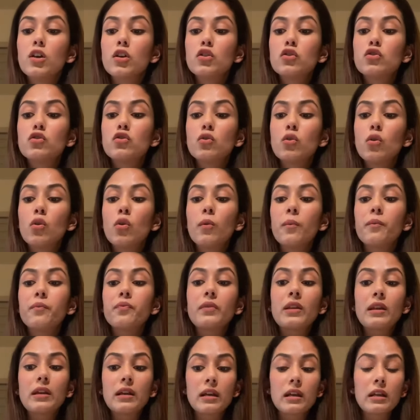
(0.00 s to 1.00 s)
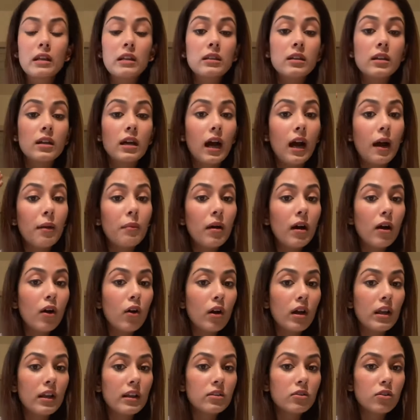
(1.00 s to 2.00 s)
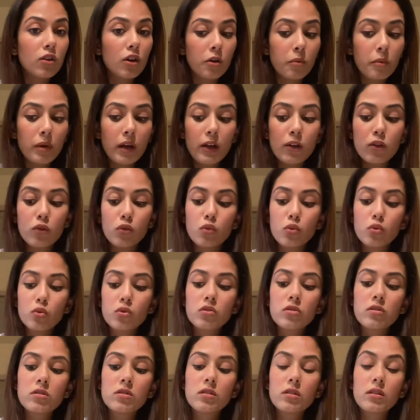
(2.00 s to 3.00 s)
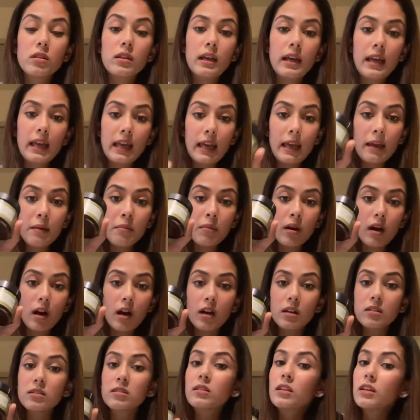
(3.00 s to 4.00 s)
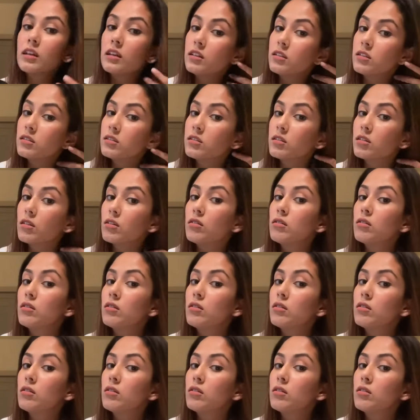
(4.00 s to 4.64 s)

So the Kama oil is on my roots, the hair mask is